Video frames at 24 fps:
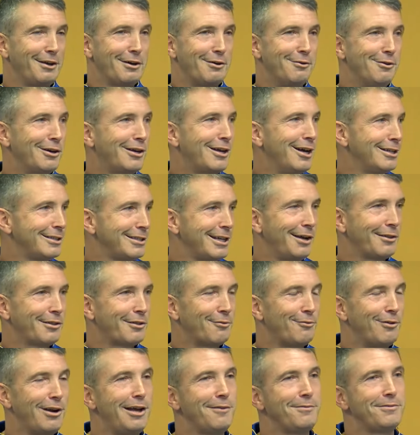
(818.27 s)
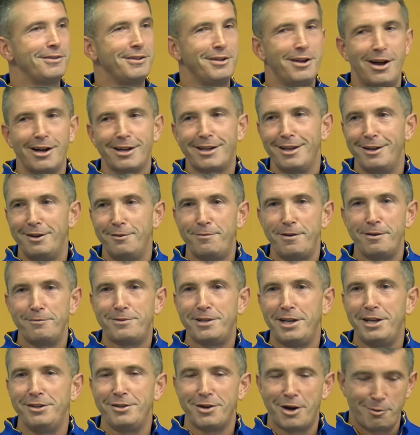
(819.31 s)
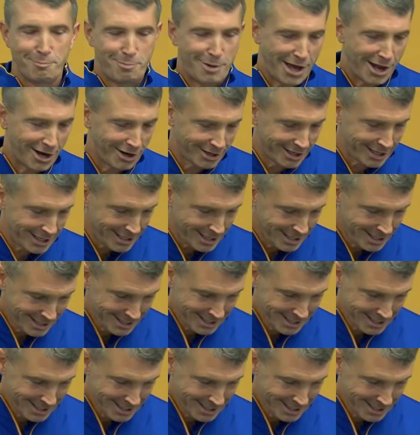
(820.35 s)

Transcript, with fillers: go and cuss out the refs and not get a 15 yard penalty.